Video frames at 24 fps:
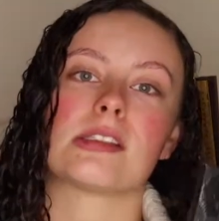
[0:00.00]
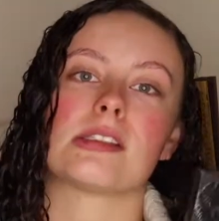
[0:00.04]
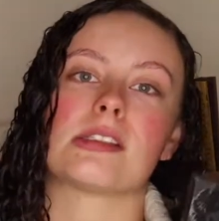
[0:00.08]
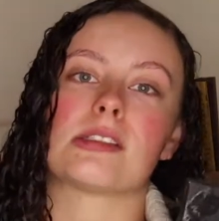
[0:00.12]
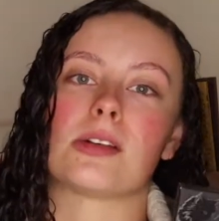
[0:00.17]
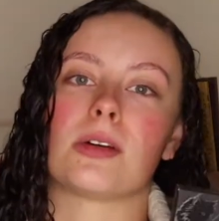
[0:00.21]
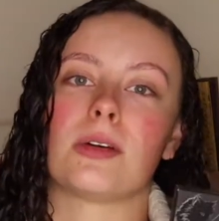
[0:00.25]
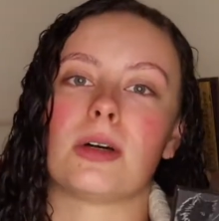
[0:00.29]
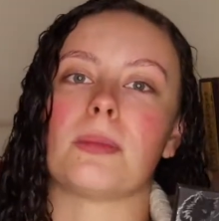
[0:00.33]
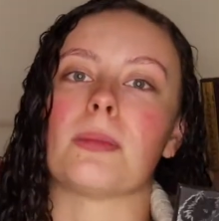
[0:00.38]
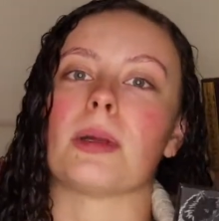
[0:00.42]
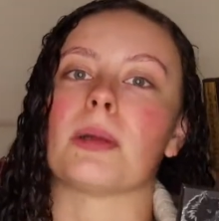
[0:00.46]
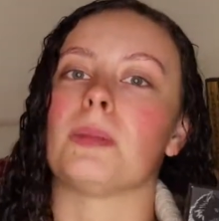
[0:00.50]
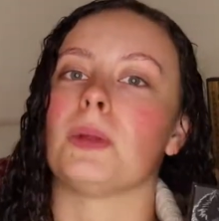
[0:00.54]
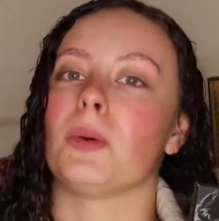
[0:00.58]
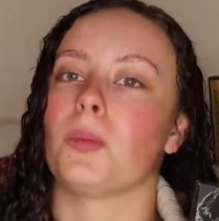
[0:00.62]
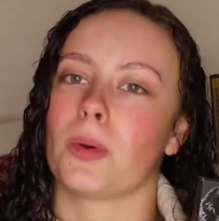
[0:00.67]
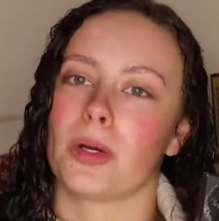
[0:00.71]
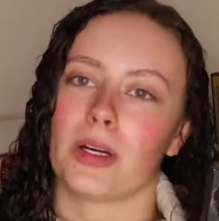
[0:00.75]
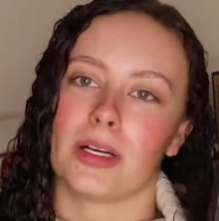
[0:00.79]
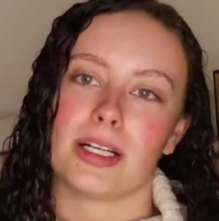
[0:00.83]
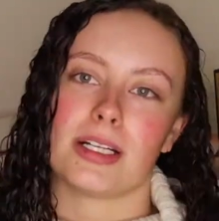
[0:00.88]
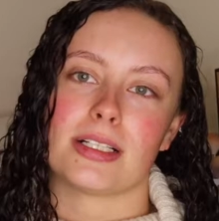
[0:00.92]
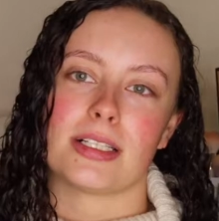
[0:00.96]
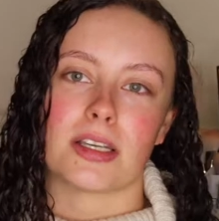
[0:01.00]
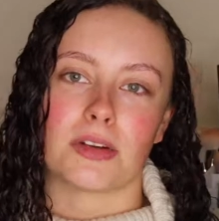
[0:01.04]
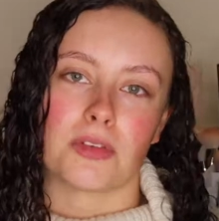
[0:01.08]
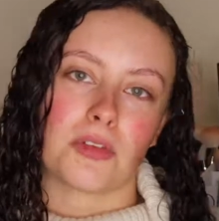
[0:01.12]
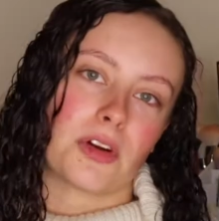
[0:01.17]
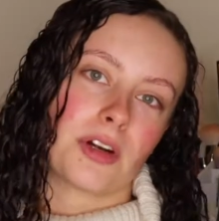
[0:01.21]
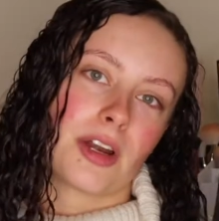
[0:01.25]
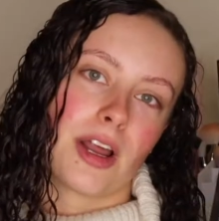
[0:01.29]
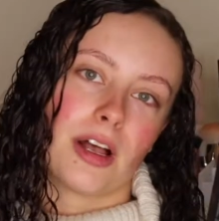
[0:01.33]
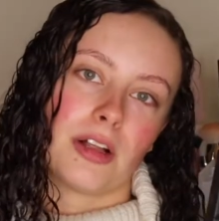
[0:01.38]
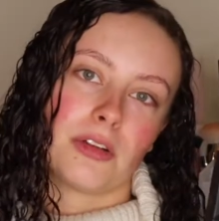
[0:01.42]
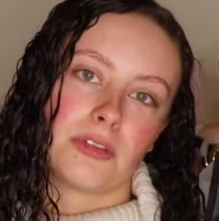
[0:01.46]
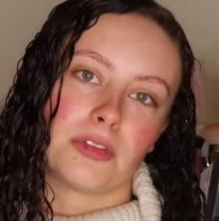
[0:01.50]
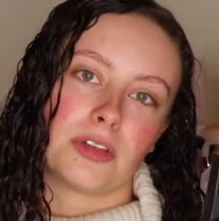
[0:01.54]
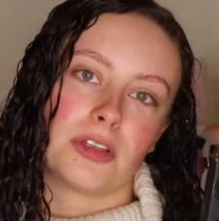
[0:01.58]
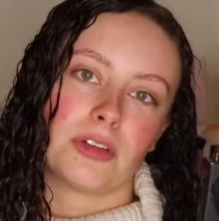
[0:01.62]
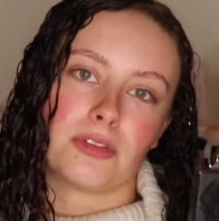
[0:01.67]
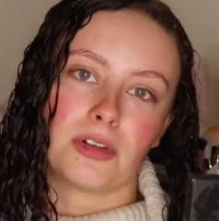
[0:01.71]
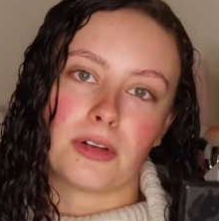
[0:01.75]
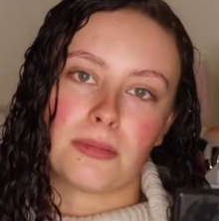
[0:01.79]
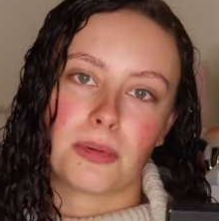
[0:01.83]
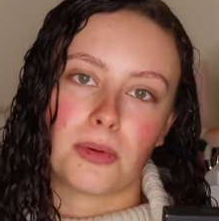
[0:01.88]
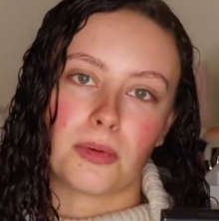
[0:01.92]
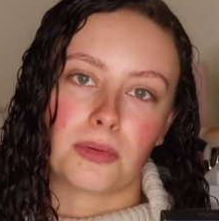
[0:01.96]
so I might be wearing a different outfit
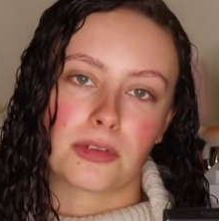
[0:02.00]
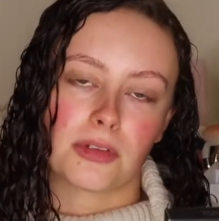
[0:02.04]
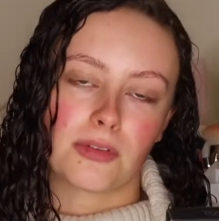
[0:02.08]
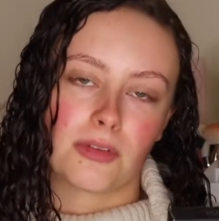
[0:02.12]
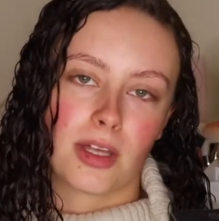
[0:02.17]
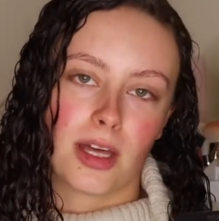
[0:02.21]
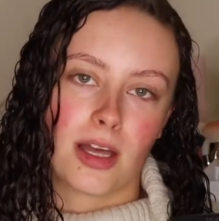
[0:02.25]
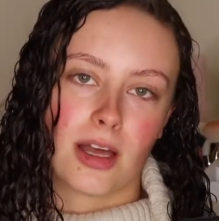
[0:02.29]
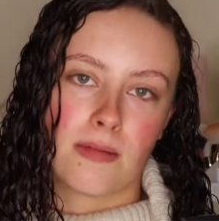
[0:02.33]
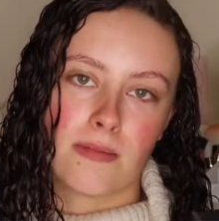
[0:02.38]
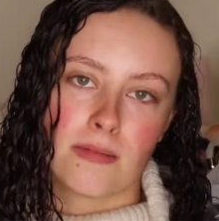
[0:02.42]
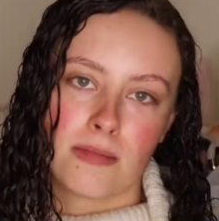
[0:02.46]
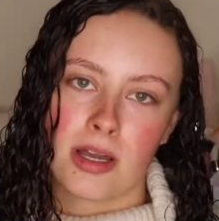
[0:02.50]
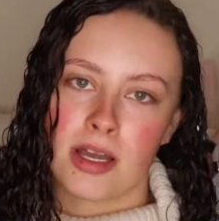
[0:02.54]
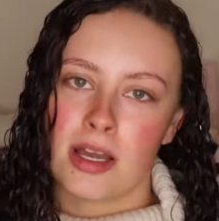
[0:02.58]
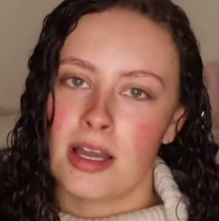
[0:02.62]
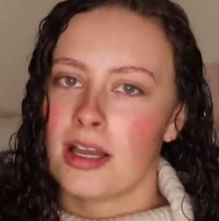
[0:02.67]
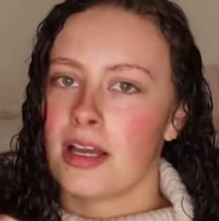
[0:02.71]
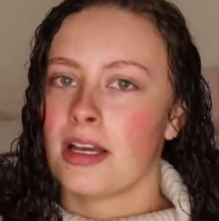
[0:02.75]
for both of them.